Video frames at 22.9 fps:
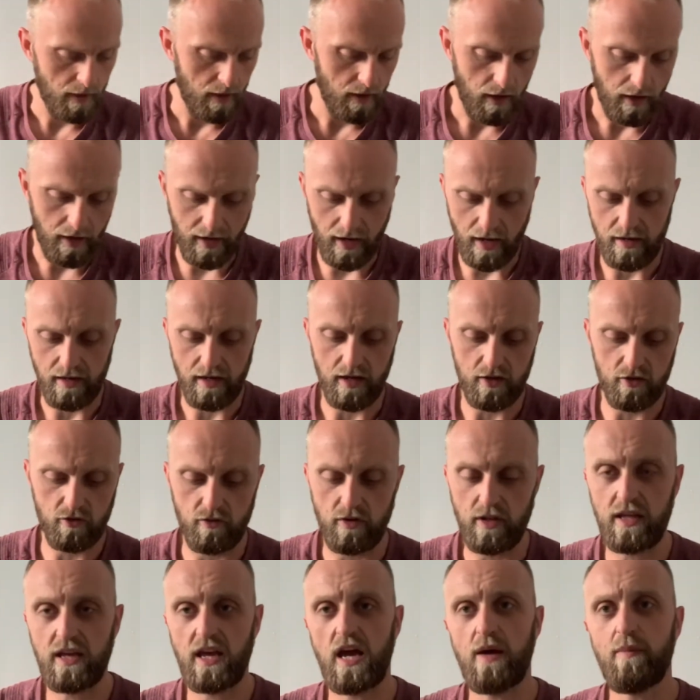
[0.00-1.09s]
again, I don't
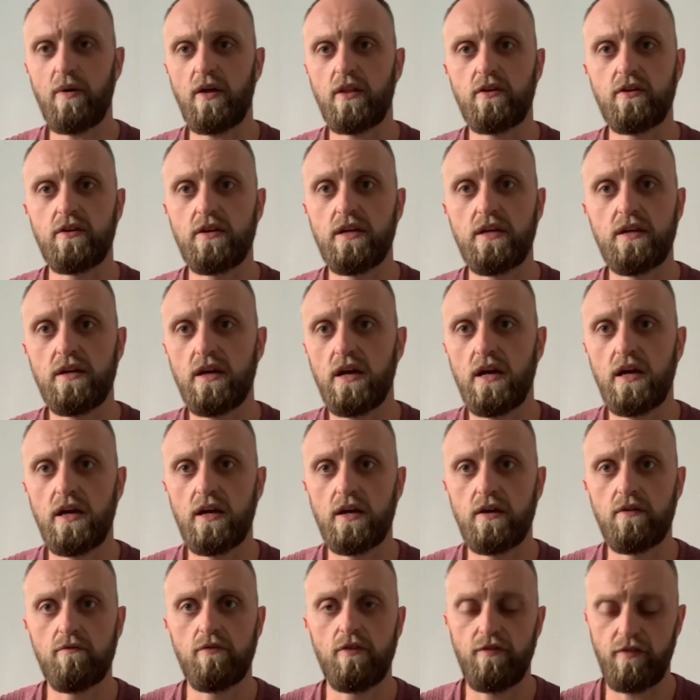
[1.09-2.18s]
really care about the
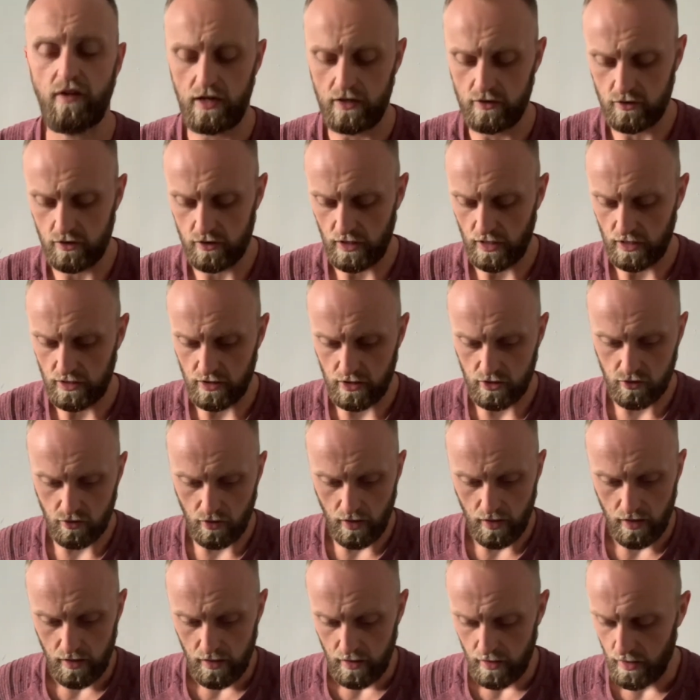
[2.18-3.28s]
reflectors, etc.
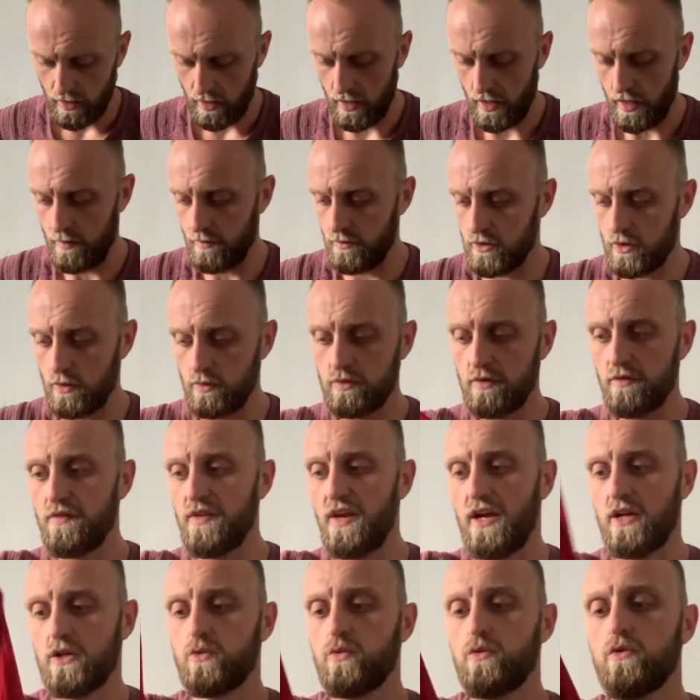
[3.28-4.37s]
In terms of the
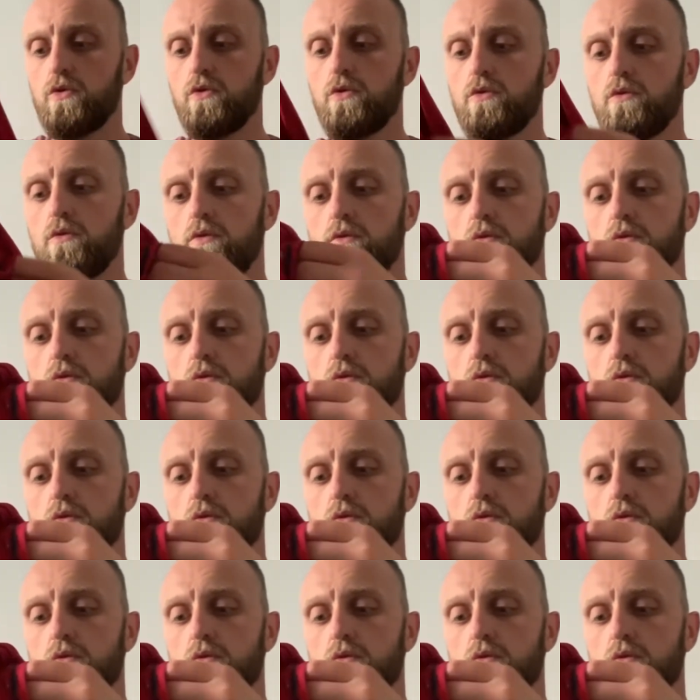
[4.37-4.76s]
actual